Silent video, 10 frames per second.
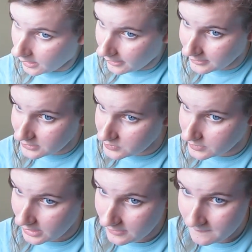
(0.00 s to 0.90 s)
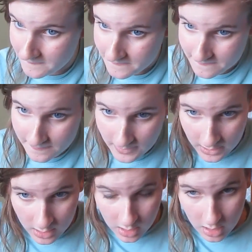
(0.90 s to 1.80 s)
I'm going to do it again,
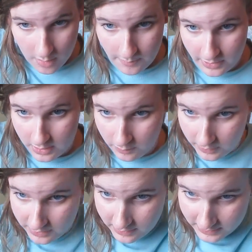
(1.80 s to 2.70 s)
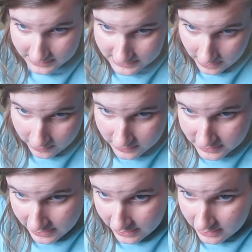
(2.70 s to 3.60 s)
but with this other
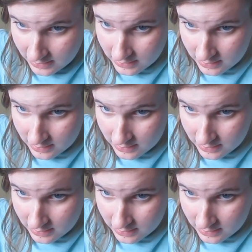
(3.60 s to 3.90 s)
side,